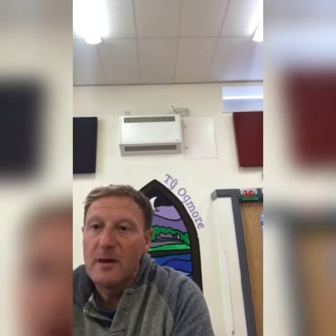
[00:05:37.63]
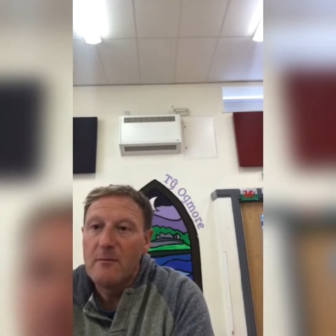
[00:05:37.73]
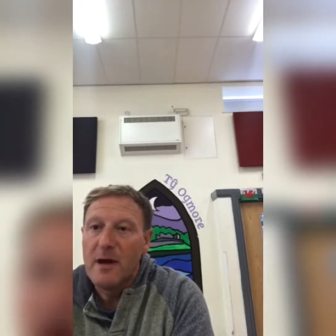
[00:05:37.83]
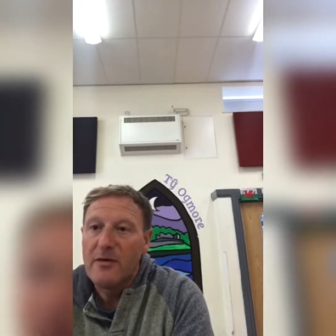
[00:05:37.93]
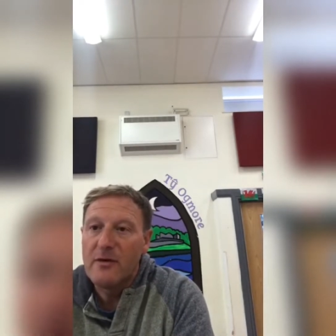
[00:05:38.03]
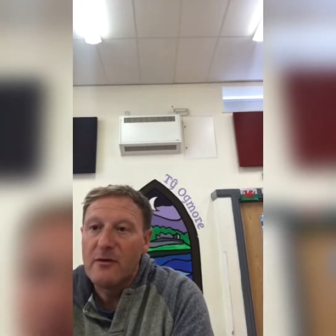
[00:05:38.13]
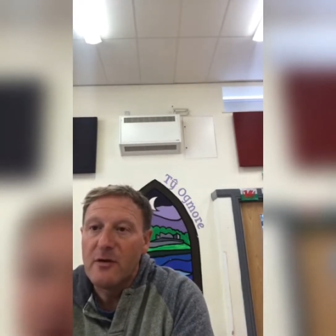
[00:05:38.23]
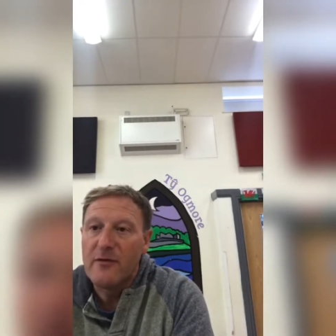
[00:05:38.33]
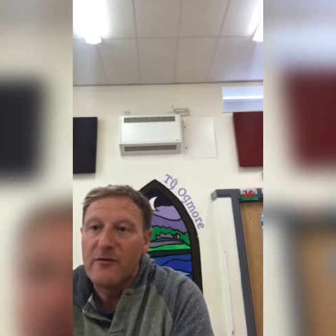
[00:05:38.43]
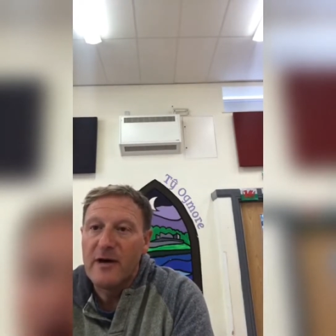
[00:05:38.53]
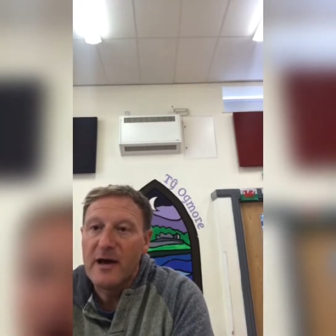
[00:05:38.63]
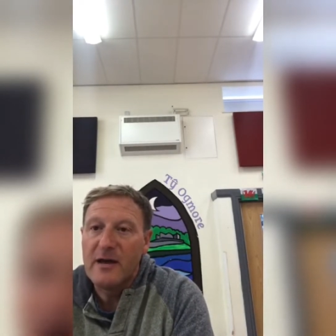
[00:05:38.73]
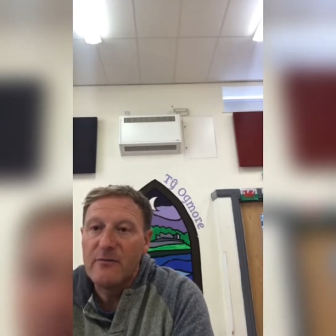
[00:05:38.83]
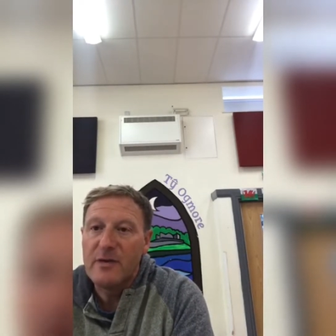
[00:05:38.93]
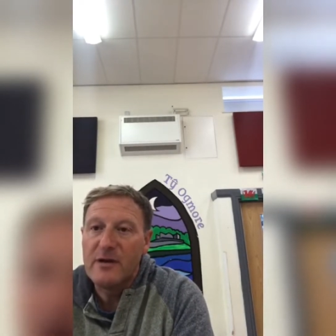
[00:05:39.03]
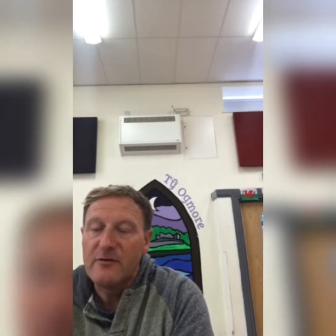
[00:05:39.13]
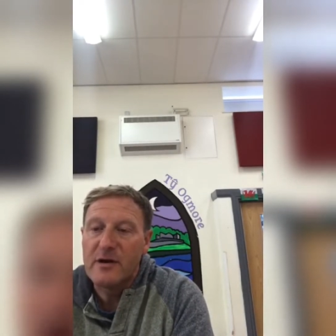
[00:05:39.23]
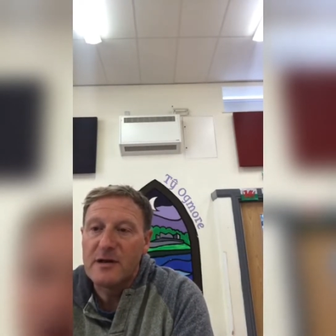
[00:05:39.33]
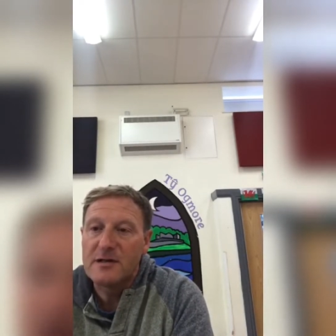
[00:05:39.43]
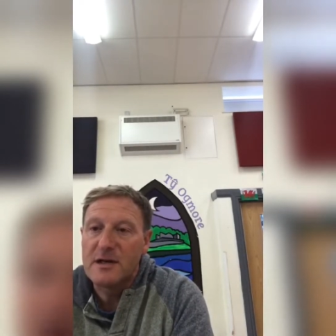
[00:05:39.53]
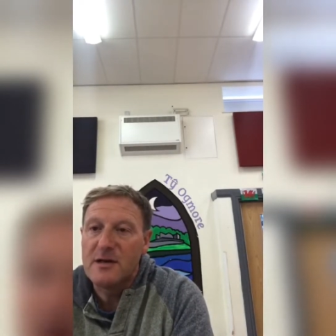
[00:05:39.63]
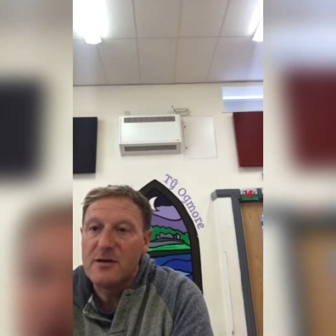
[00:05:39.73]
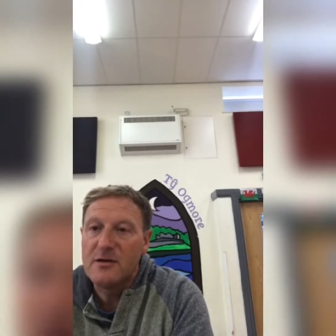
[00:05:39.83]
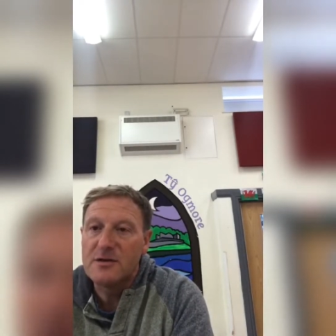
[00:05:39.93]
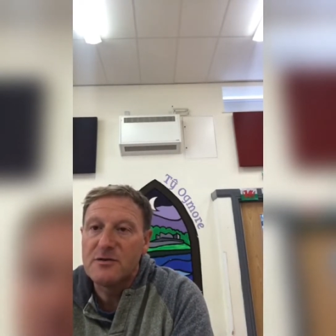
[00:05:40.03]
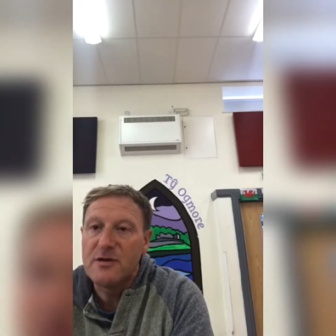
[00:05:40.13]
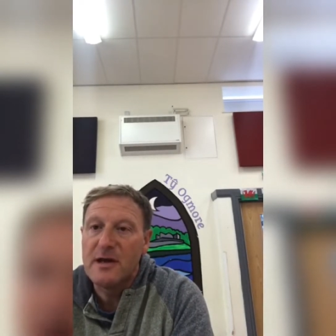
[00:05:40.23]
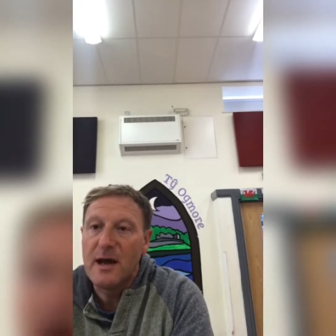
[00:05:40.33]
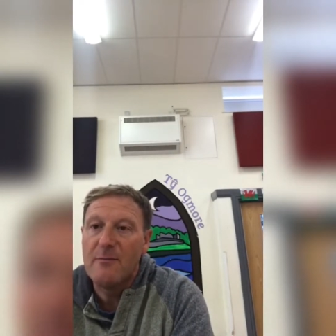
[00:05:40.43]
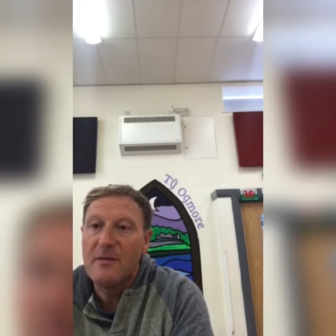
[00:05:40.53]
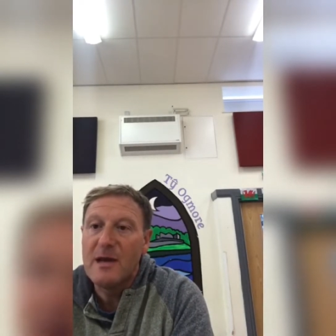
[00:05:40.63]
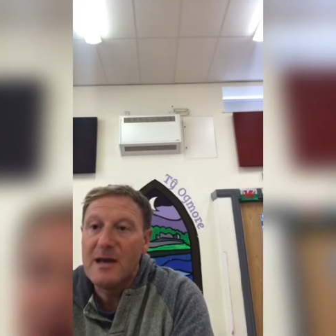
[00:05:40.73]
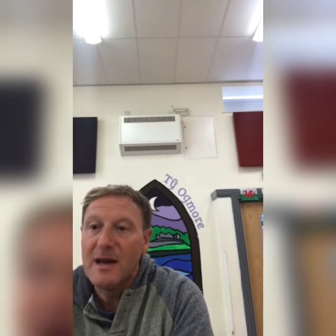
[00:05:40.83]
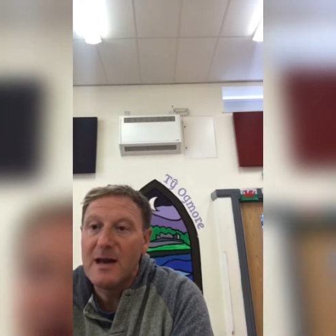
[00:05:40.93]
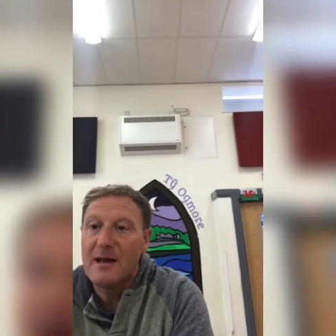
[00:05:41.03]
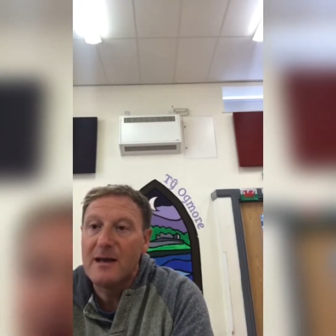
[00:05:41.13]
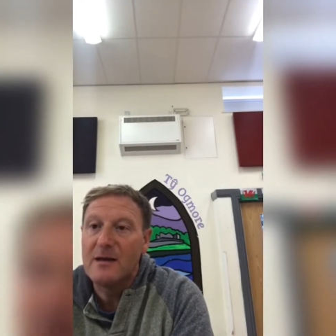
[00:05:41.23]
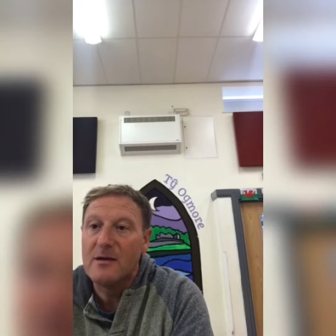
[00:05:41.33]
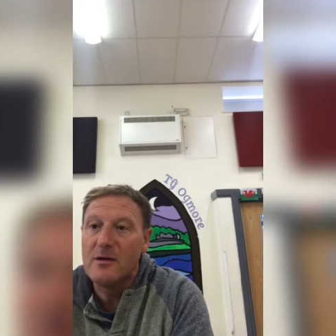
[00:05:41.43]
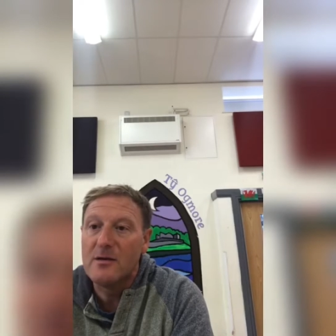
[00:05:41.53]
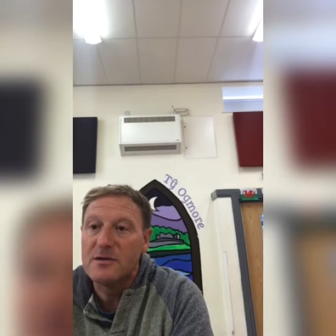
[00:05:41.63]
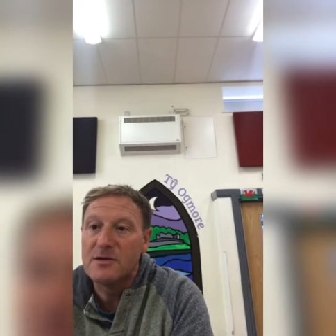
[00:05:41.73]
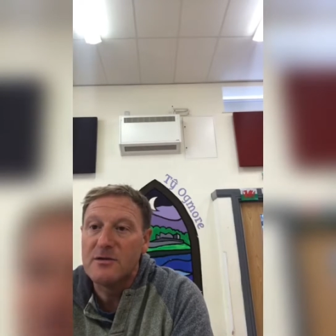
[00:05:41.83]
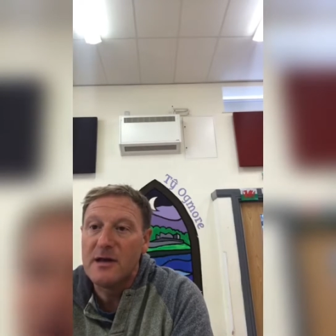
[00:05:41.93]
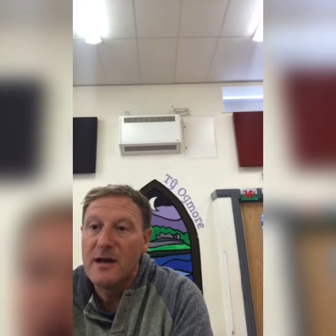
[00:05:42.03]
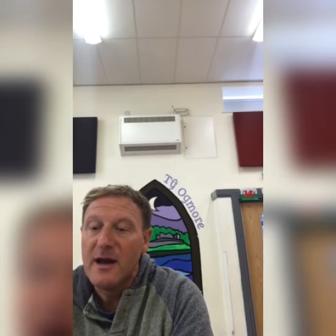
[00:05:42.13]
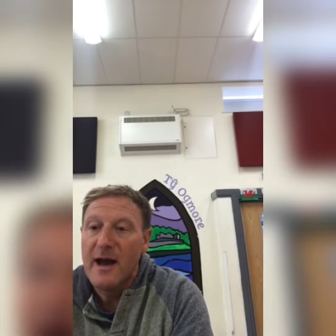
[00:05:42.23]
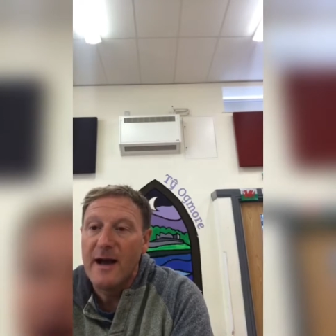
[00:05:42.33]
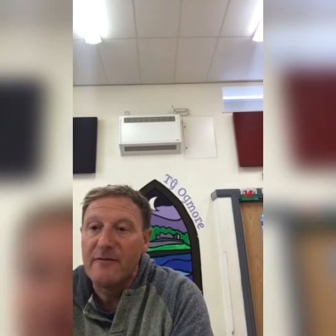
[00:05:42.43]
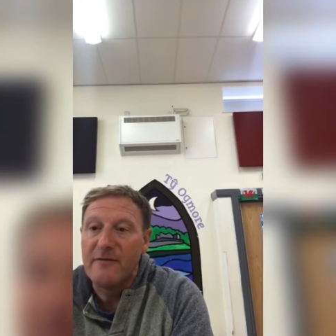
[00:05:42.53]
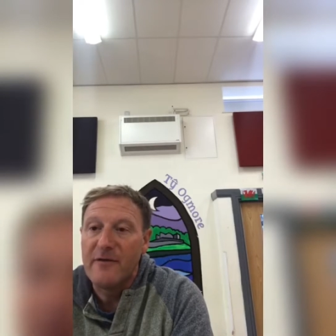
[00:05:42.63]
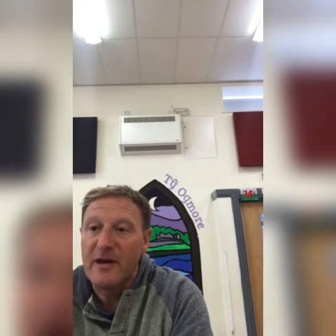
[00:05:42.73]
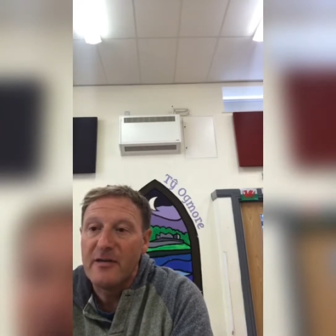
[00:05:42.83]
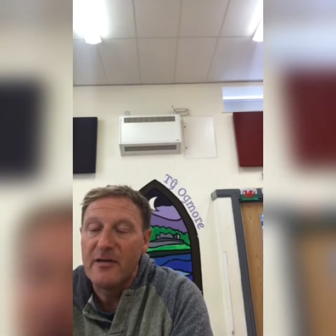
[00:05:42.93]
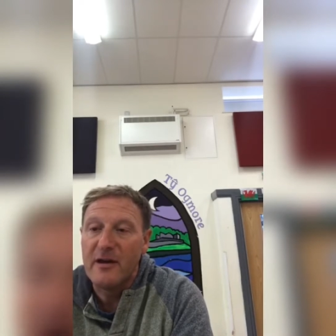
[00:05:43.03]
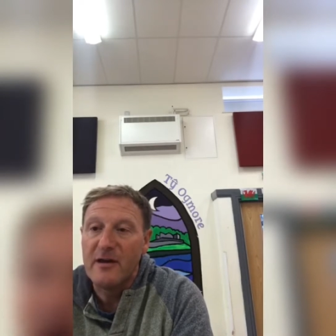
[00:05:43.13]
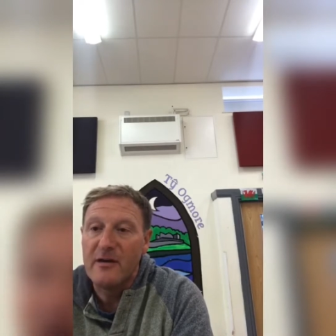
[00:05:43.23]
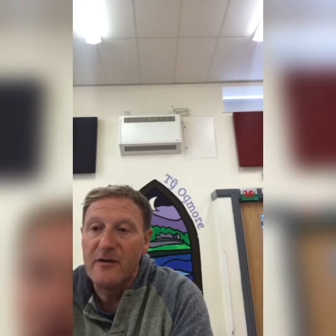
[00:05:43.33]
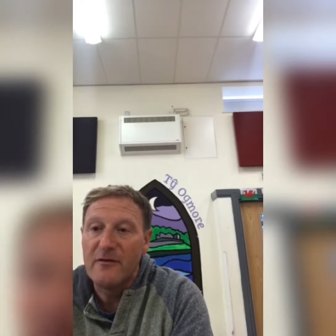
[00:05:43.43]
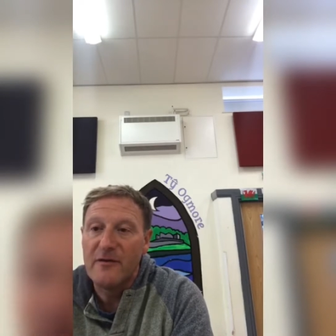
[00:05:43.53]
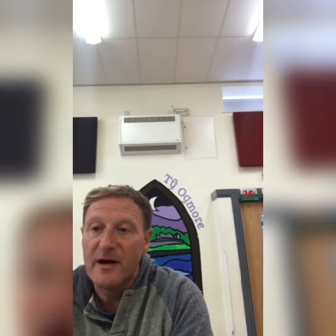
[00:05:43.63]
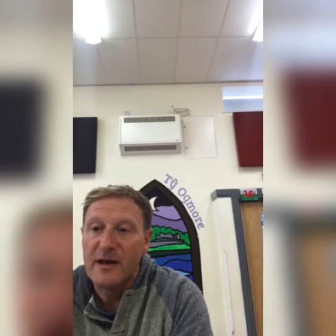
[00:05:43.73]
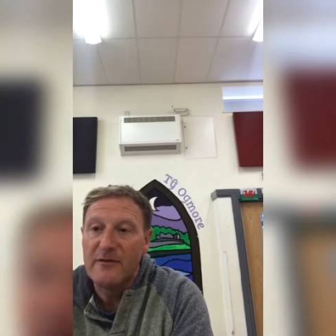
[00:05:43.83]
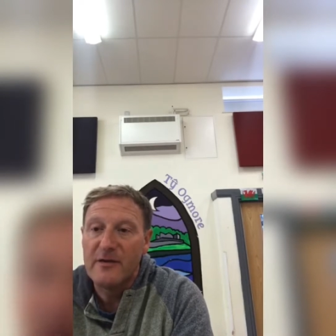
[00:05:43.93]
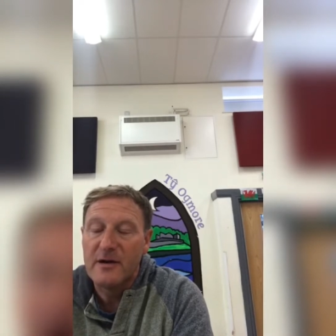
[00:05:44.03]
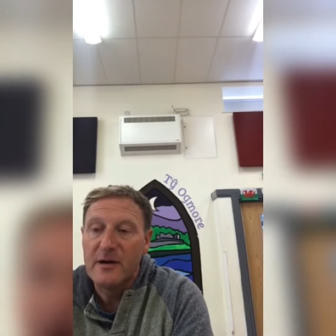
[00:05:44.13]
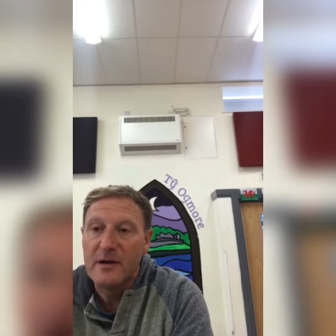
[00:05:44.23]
Matthew year 5, Beatrix in nursery, Amelia in nursery, and Faith in year 5.